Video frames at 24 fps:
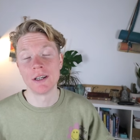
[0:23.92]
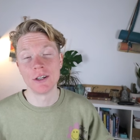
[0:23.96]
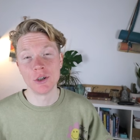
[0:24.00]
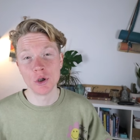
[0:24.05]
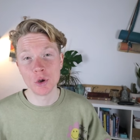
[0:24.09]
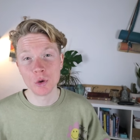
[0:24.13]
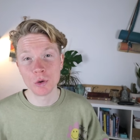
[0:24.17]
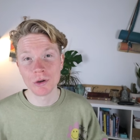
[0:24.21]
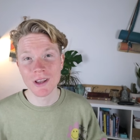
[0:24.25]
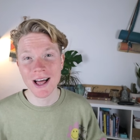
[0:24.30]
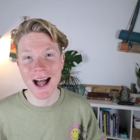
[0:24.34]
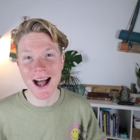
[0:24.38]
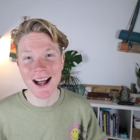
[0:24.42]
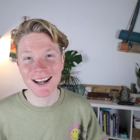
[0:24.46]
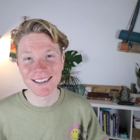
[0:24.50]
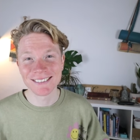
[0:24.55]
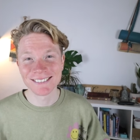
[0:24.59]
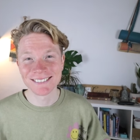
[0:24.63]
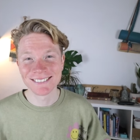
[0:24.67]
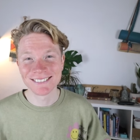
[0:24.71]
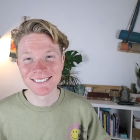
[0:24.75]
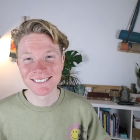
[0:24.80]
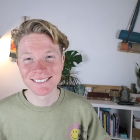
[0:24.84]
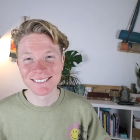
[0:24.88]
and all that.
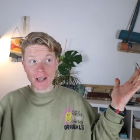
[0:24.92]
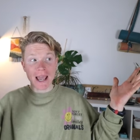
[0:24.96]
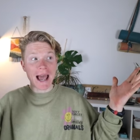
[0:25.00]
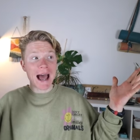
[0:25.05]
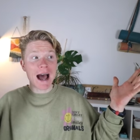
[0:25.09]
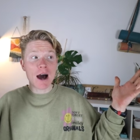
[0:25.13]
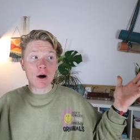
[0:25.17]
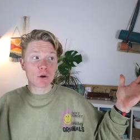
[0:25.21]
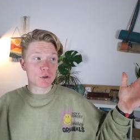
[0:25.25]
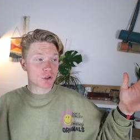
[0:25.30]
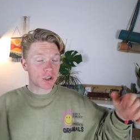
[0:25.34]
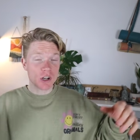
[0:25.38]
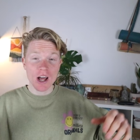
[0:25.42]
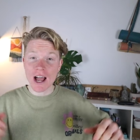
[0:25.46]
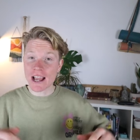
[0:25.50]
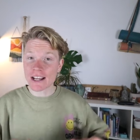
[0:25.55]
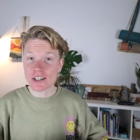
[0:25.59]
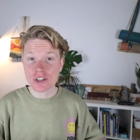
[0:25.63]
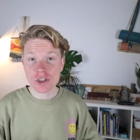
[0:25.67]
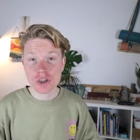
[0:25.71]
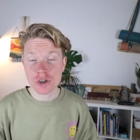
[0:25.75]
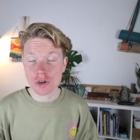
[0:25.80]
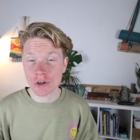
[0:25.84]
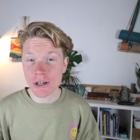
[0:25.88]
Do cows
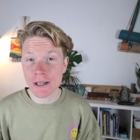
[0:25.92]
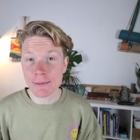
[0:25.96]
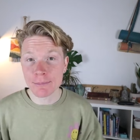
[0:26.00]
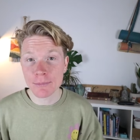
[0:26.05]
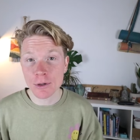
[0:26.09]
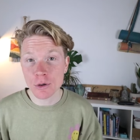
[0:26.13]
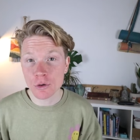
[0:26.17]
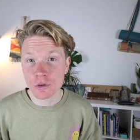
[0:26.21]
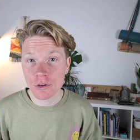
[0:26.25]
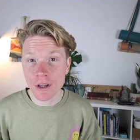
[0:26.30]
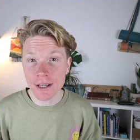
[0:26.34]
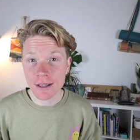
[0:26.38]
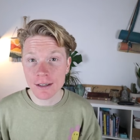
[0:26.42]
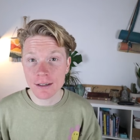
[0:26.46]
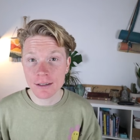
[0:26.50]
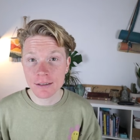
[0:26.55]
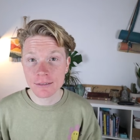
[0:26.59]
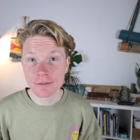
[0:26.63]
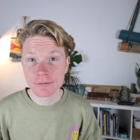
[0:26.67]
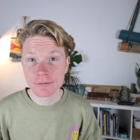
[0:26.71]
like street music?